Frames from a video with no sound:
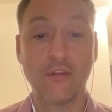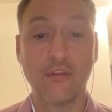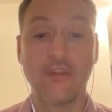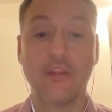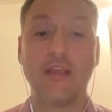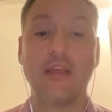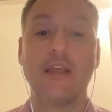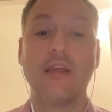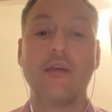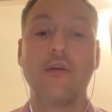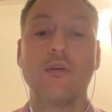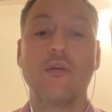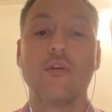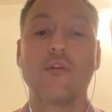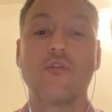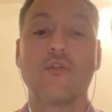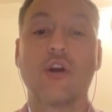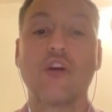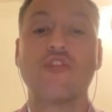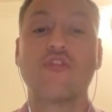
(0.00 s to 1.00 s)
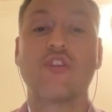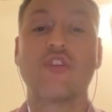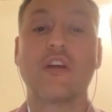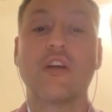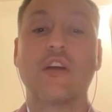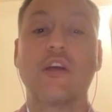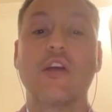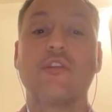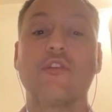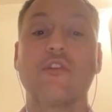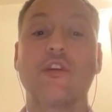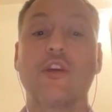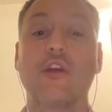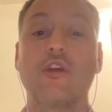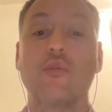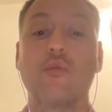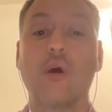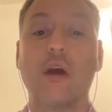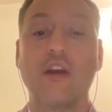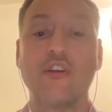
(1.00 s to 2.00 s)
the crushing
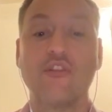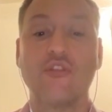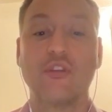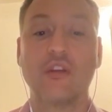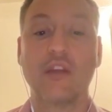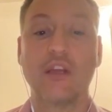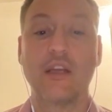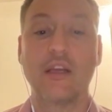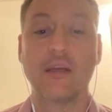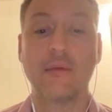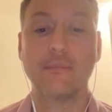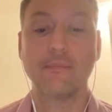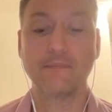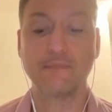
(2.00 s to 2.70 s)
continuation here.